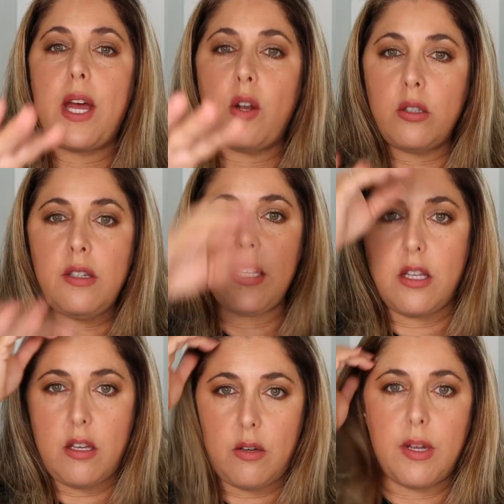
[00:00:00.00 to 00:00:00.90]
and
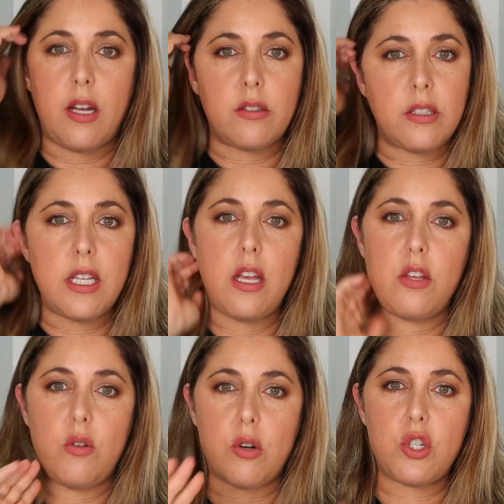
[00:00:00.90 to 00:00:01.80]
only you and only
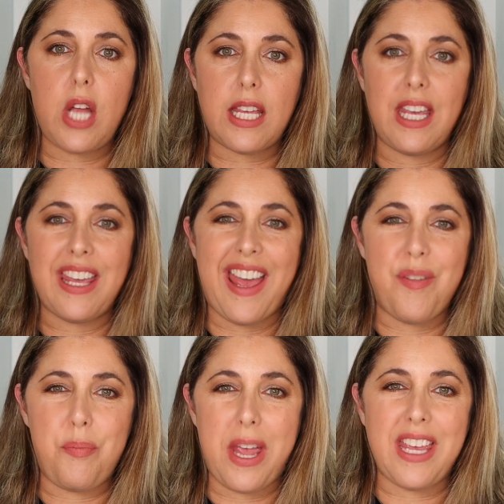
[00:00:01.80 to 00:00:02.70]
your checking
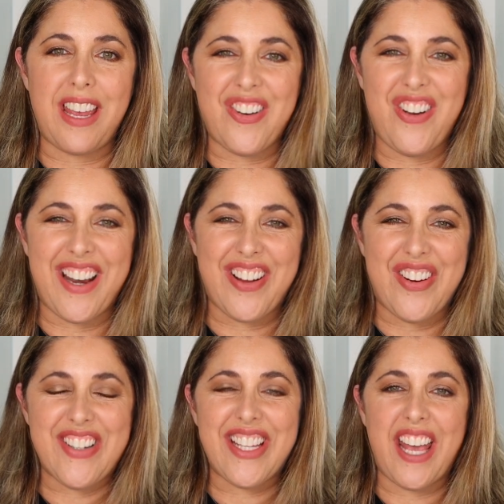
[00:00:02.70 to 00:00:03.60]
and bank and credit
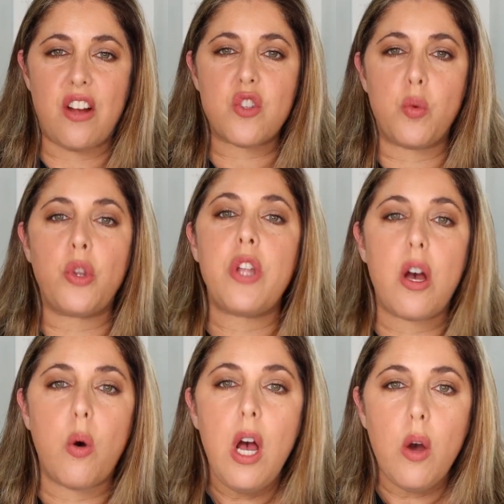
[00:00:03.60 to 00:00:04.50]
card accounts will
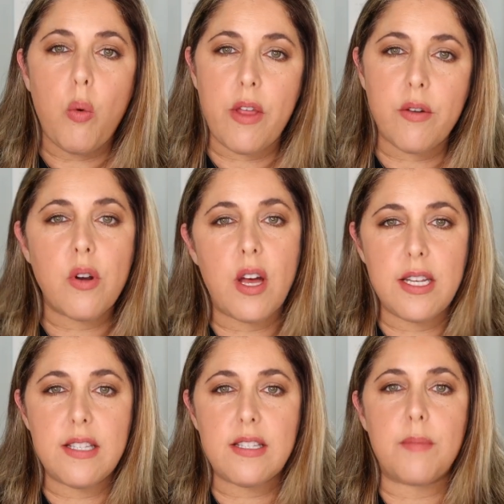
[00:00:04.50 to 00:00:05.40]
know whether or not
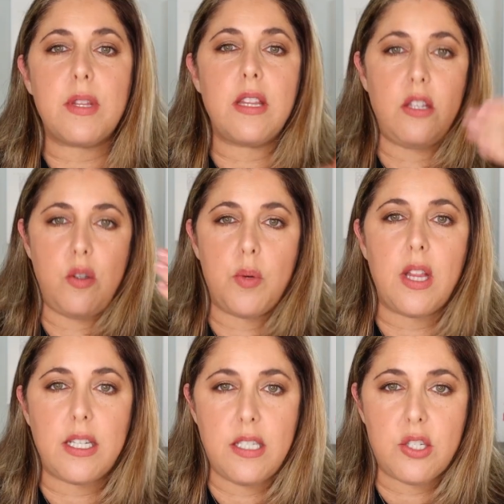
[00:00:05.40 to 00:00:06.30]
it is something that you would
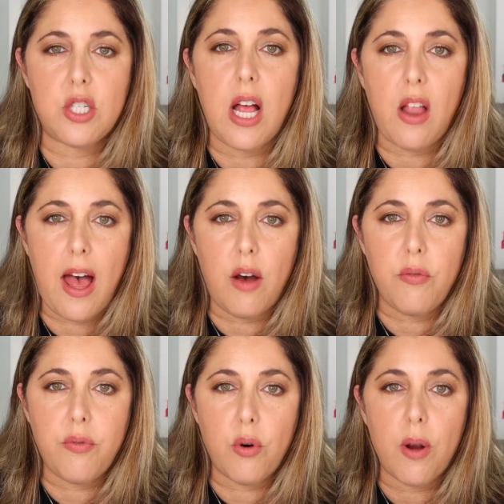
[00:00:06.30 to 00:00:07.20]
like to shell
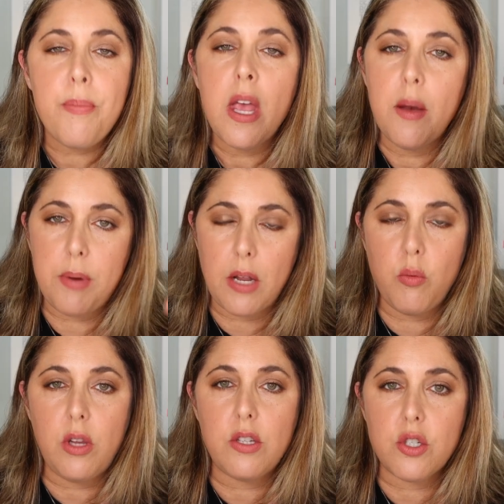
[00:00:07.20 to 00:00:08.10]
out for. But I
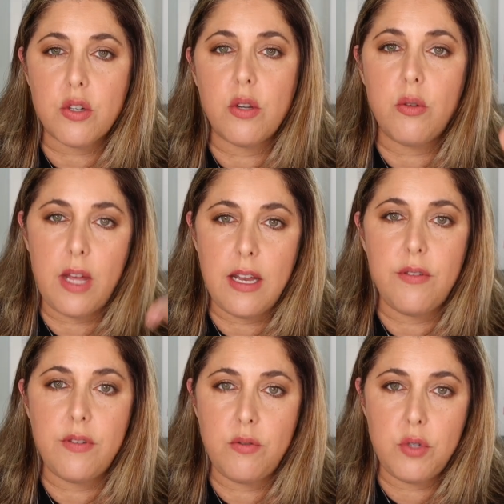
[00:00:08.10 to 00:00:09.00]
will assure you that
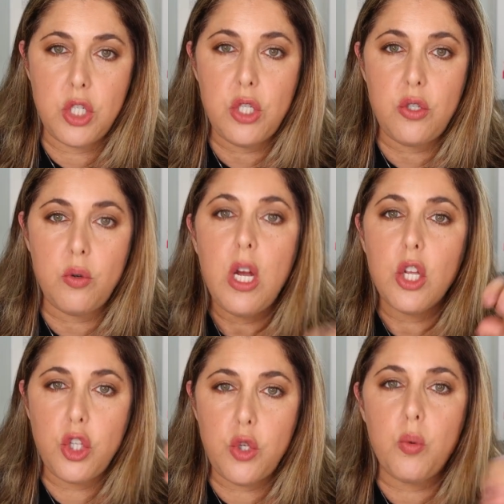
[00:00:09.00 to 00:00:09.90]
if you do,
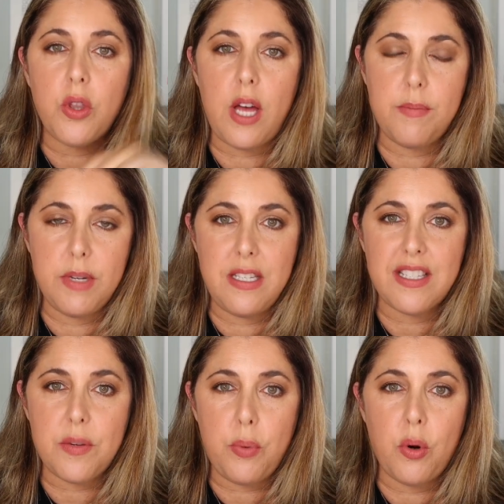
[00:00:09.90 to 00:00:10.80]
you will not be
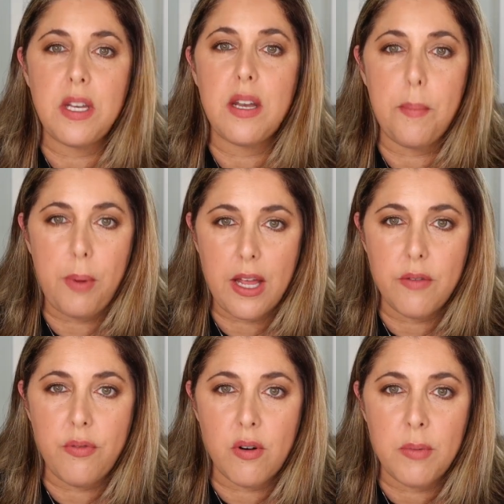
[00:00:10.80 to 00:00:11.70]
disappointed by the
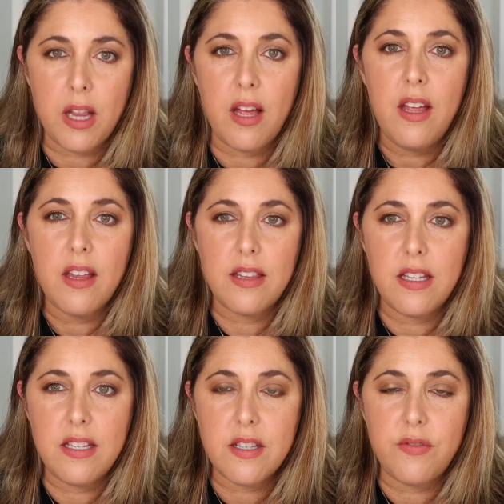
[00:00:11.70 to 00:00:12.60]
formula, the
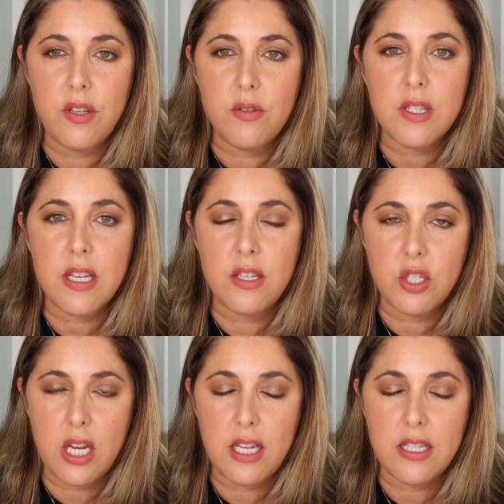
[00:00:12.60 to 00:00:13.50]
ease of use, and the
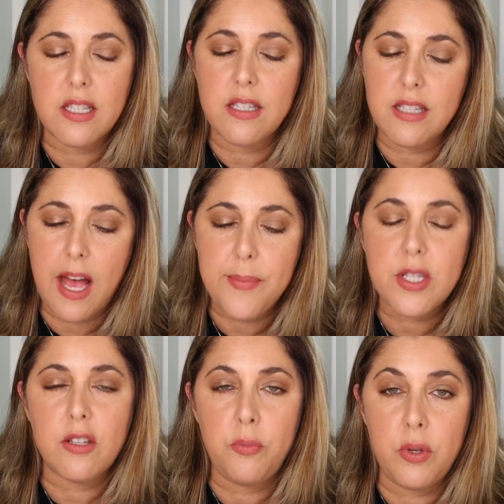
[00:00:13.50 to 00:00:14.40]
shades. This is
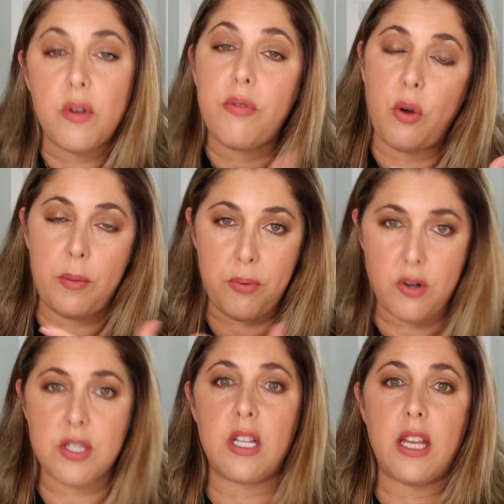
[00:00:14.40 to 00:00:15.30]
absolutely beautiful, and
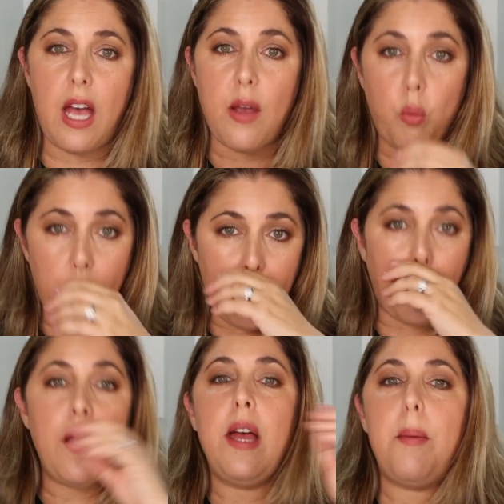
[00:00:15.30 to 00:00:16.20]
personally, I
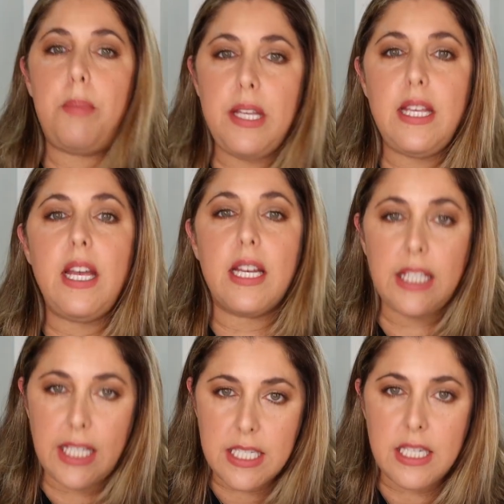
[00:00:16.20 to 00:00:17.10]
will be
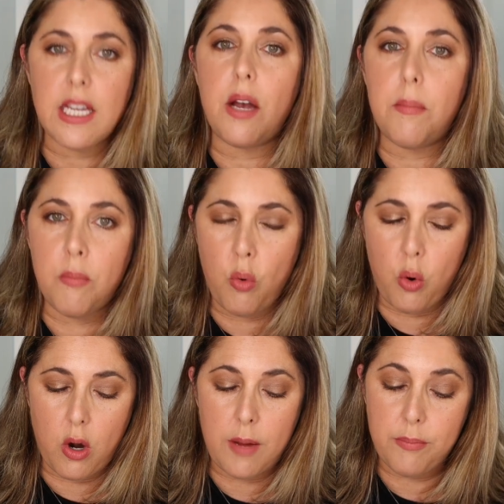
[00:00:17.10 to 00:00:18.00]
getting
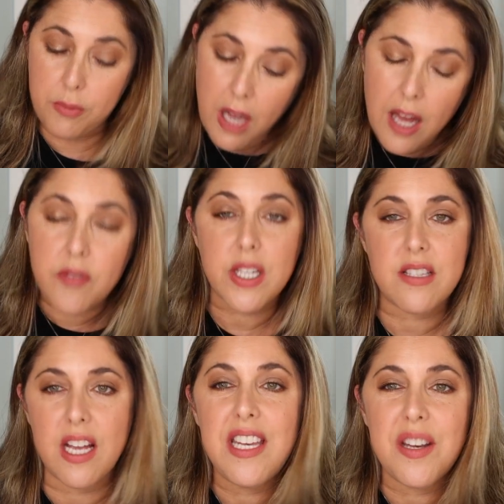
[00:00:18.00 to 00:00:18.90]
more. I'm kind of
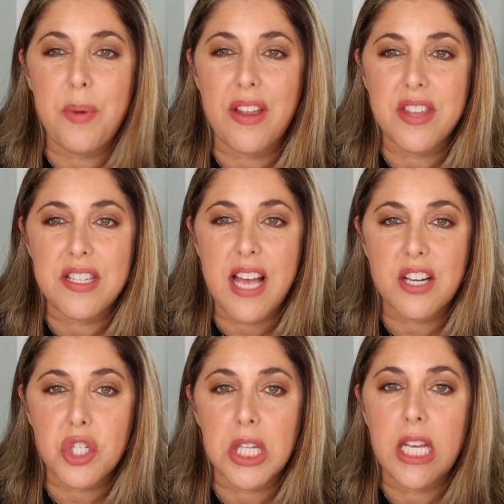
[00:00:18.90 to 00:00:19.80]
excited about these
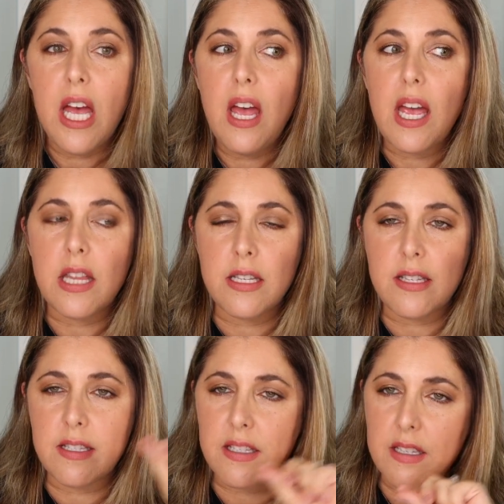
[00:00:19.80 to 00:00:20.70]
actually, and this
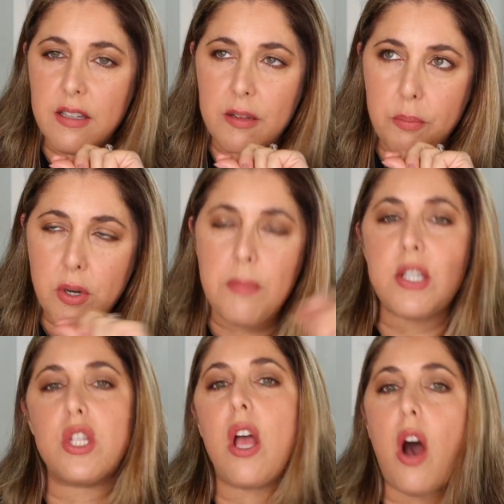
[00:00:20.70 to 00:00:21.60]
is pretty
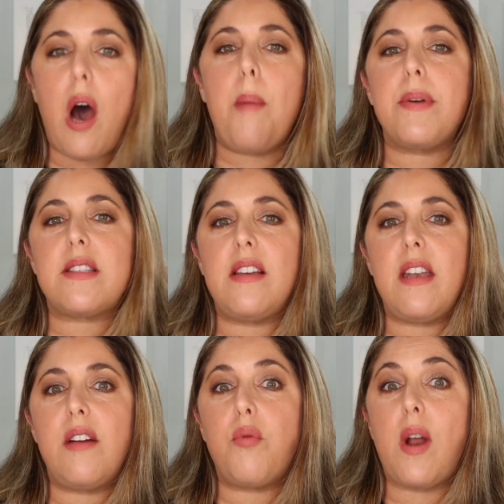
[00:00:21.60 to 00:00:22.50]
much the opposite
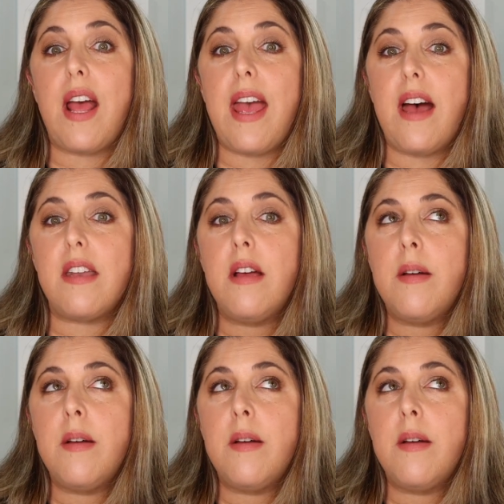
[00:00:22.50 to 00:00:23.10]
of what I had